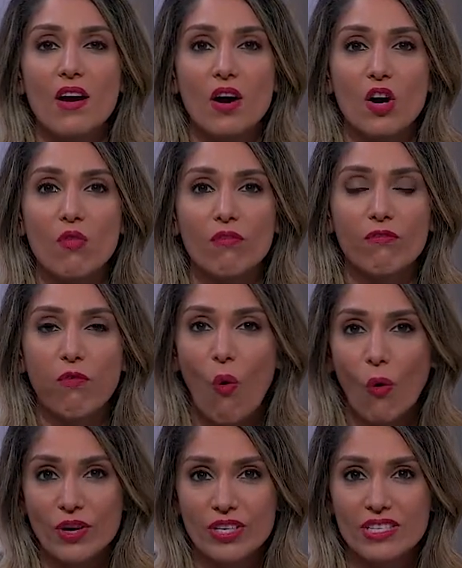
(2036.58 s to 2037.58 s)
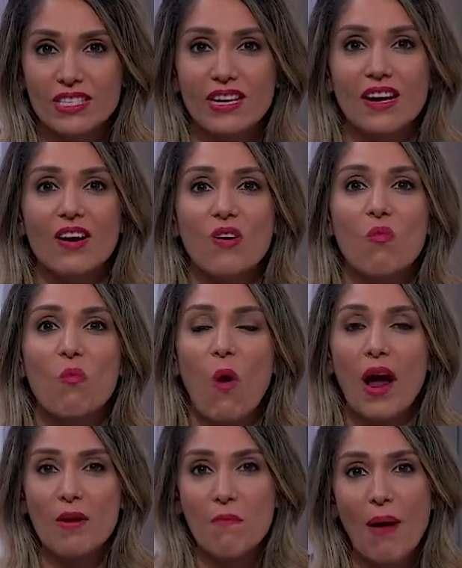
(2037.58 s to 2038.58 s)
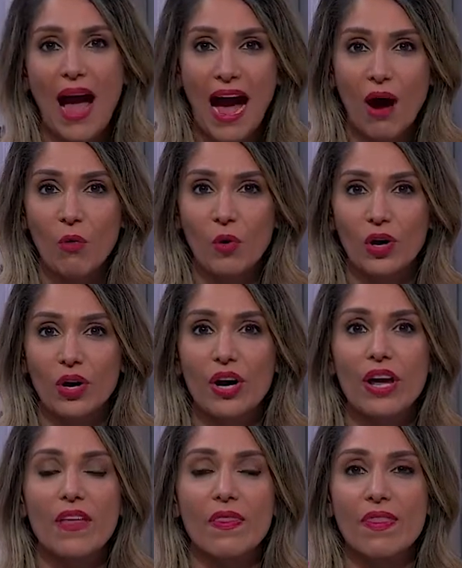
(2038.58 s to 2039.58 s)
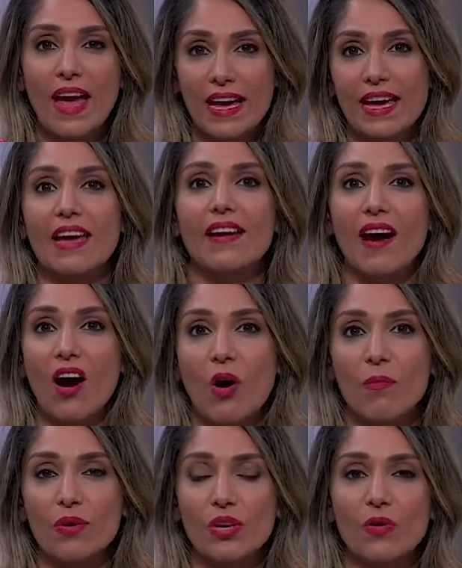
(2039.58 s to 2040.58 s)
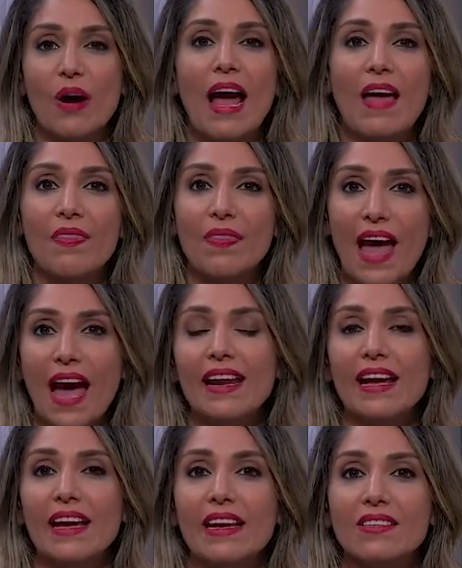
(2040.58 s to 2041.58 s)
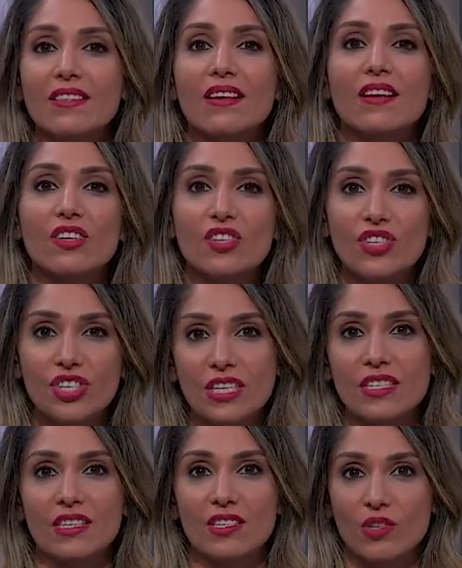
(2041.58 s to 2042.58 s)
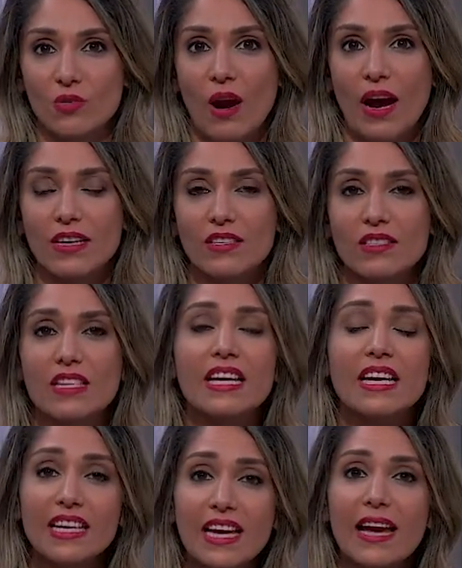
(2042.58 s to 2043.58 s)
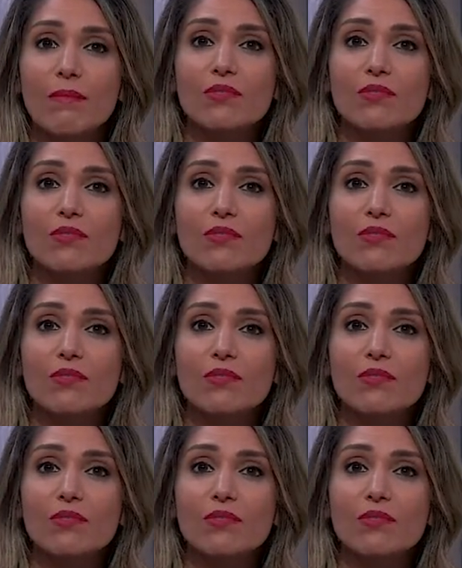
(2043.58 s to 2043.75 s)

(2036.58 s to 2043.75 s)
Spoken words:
force, one power that can help you, and that is Jesus Christ. He came to